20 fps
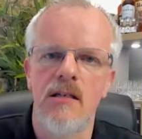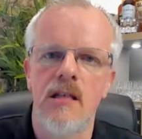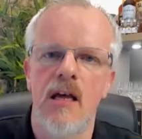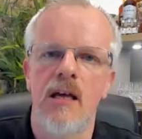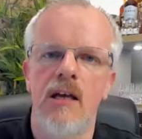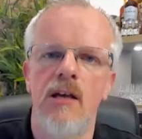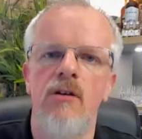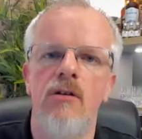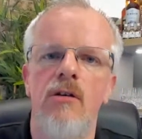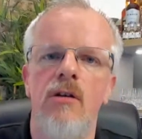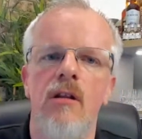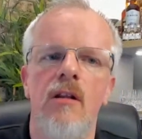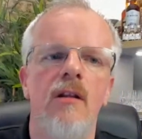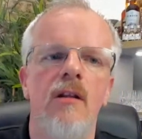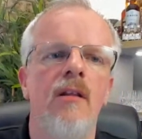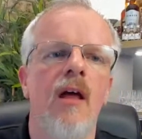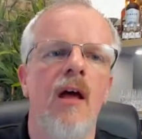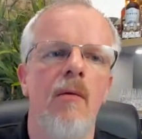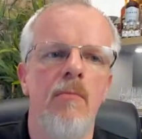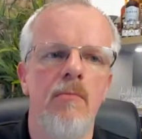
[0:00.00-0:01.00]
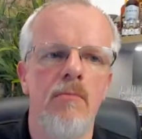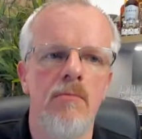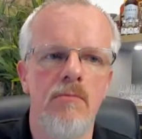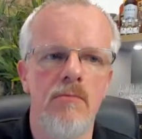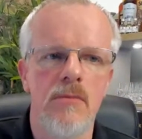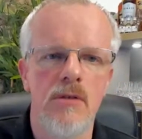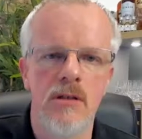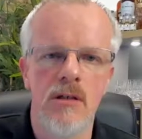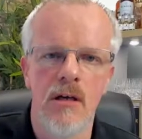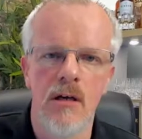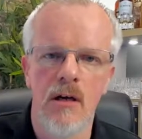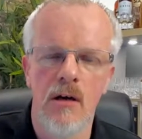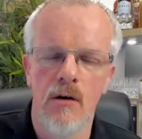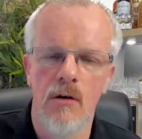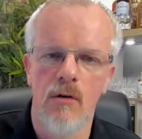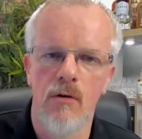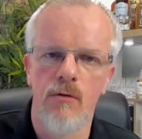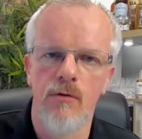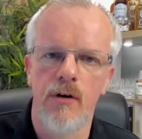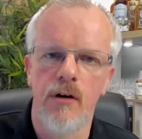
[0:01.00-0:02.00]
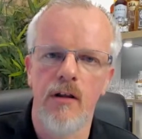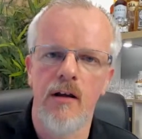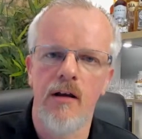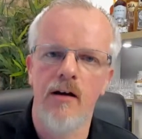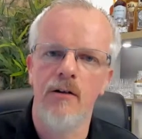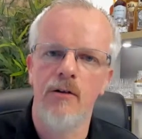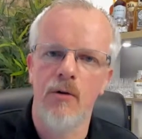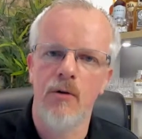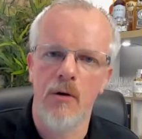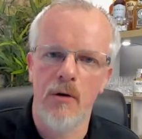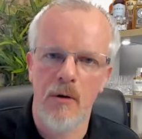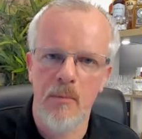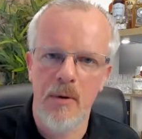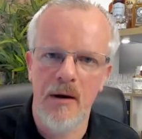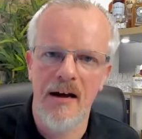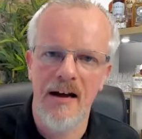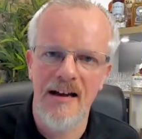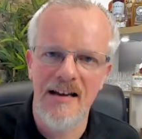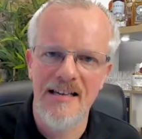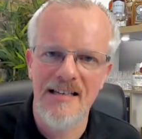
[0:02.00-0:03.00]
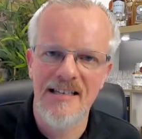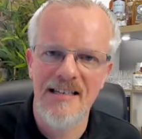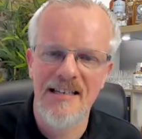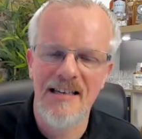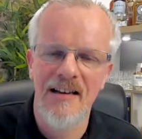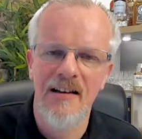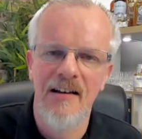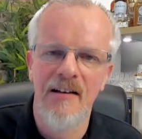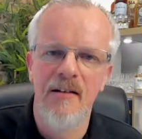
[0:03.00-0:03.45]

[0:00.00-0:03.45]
Thank you to the Tims over there at Donner Pass.